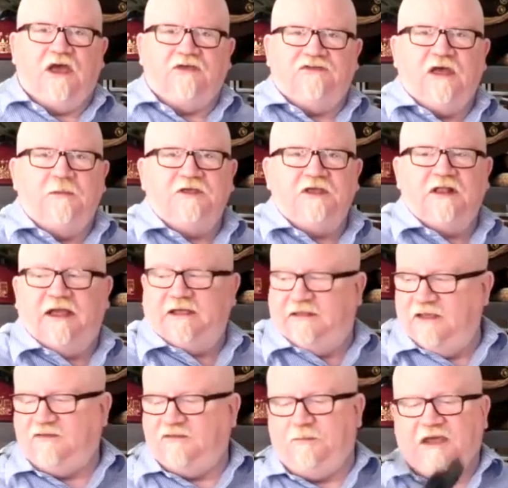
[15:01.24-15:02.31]
something like
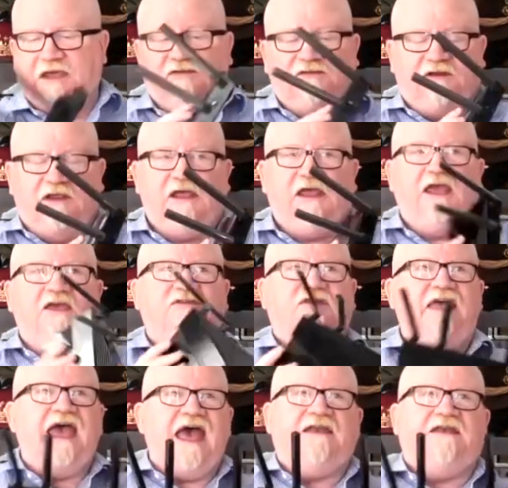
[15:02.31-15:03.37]
this beastie is
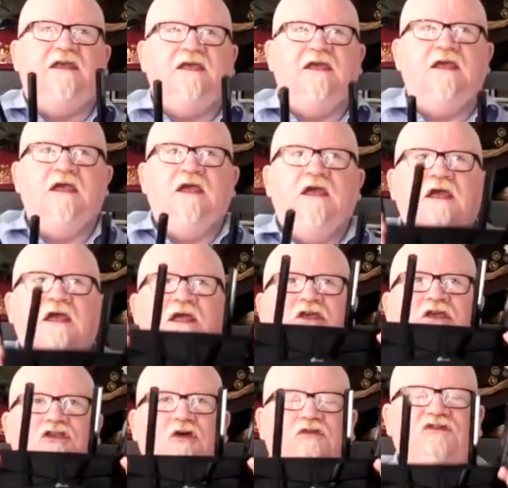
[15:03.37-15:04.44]
that
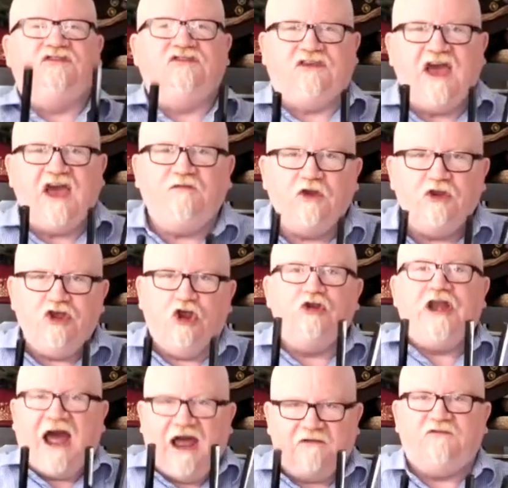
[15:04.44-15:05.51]
you'll discover you're
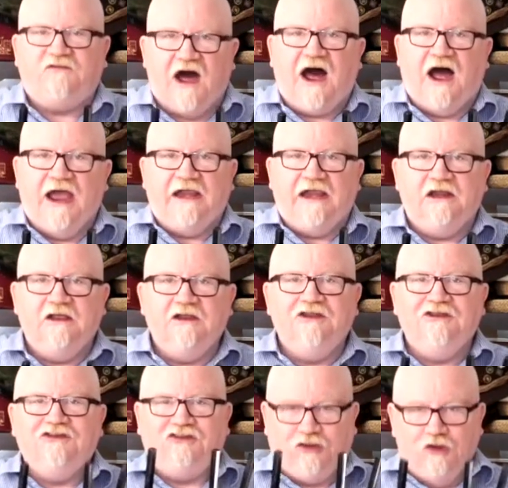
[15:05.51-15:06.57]
not fine
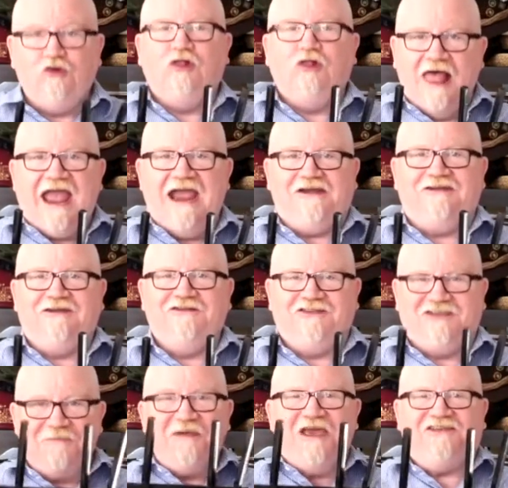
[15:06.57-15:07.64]
too late. Does
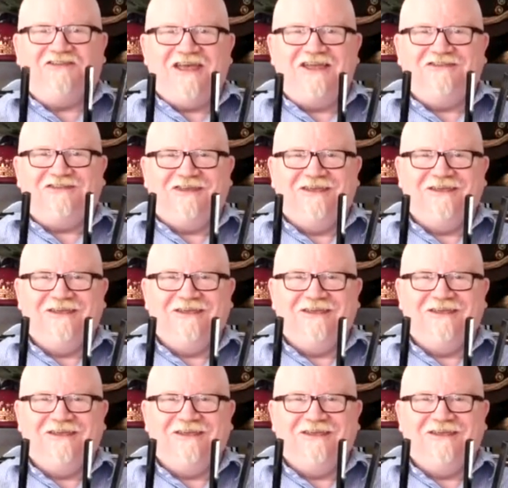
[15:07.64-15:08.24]
that make sense?